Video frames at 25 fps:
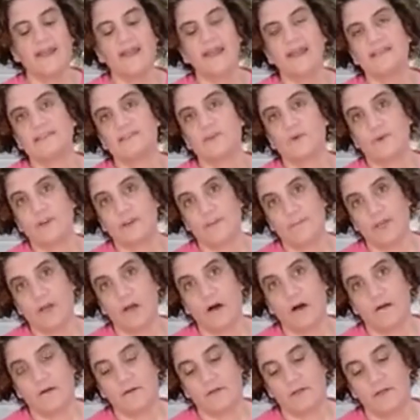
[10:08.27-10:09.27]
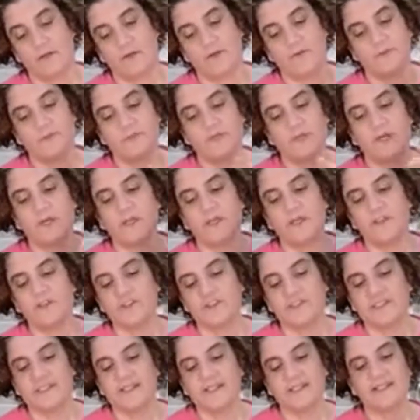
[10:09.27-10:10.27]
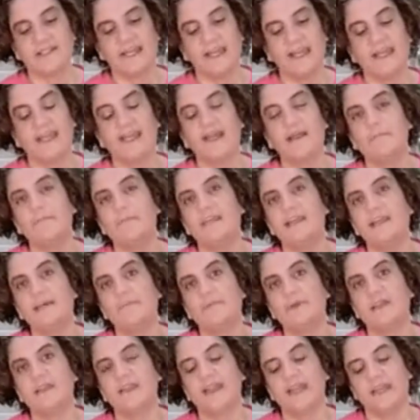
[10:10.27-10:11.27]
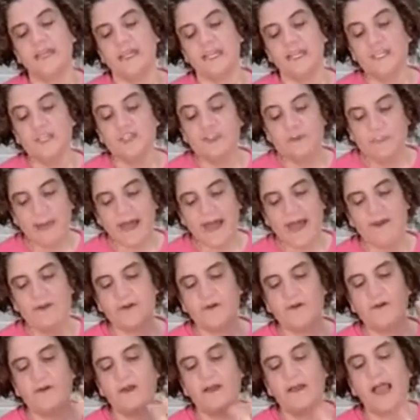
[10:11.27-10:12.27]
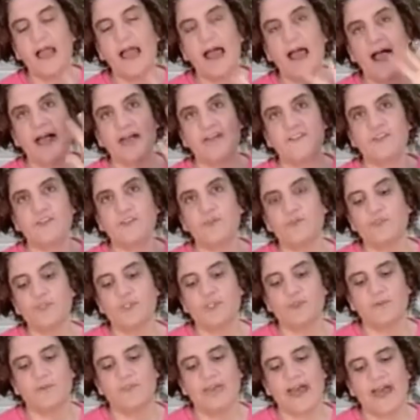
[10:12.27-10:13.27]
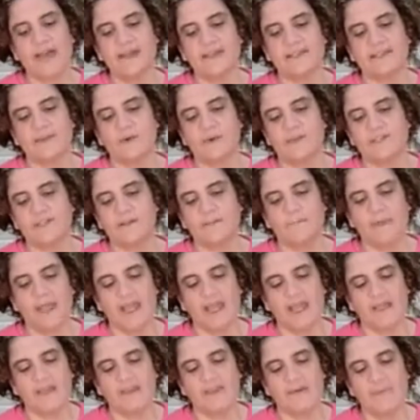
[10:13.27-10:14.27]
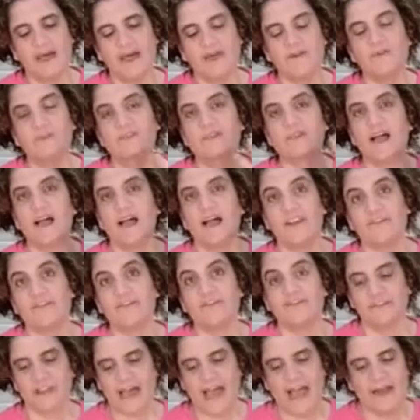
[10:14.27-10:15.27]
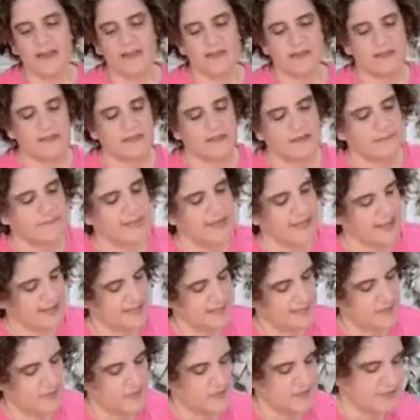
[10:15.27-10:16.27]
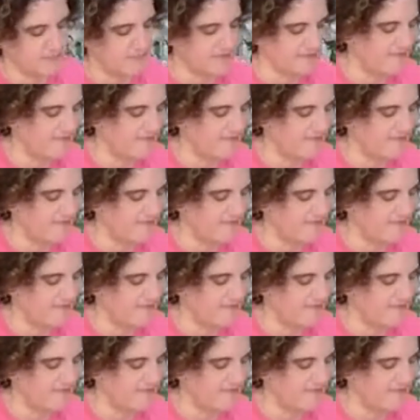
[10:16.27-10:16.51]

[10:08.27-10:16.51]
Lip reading: it's going to be all closed. You're just going to take it and manipulate each petal. As you do that, it's going to make the petals kind of flatten a little bit, and it's going to be